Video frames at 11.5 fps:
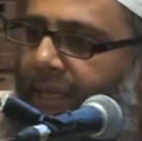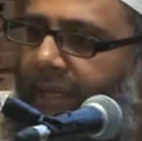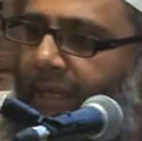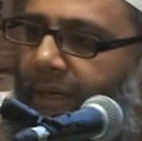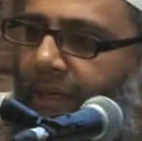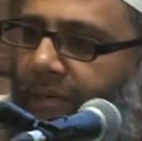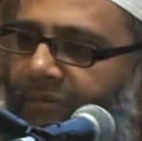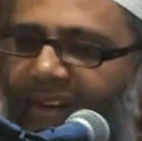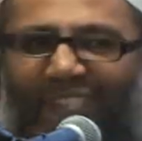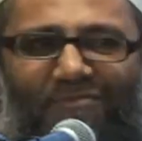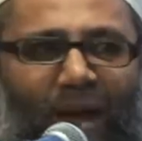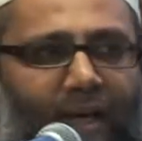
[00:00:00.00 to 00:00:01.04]

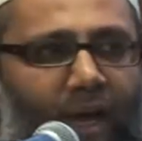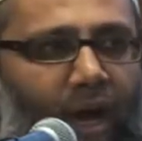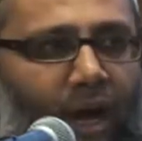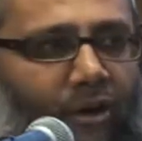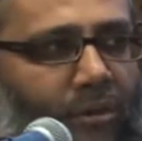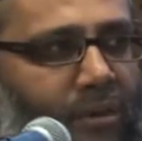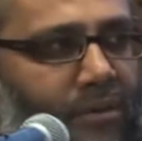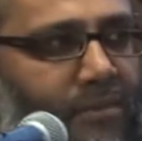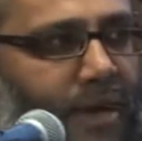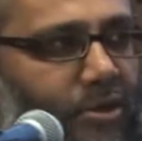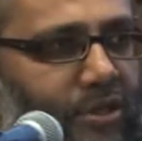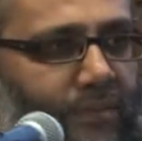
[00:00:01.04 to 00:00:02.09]
rev my car on a
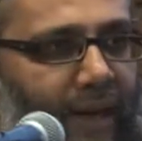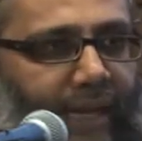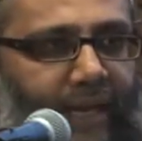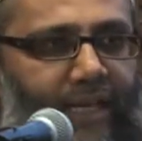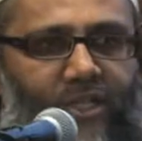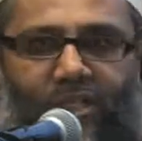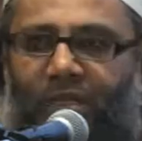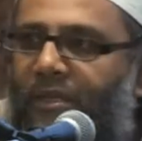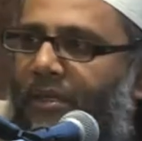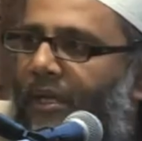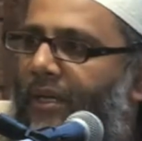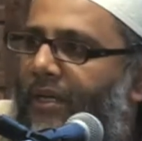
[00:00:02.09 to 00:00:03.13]
motorbike engine,